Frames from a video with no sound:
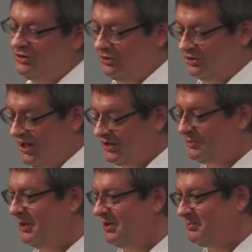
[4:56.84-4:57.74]
is still
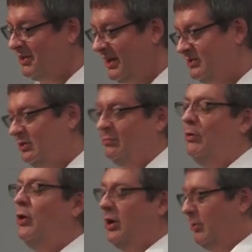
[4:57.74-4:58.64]
text-based, but has a little
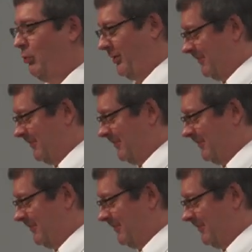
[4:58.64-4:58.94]
markup with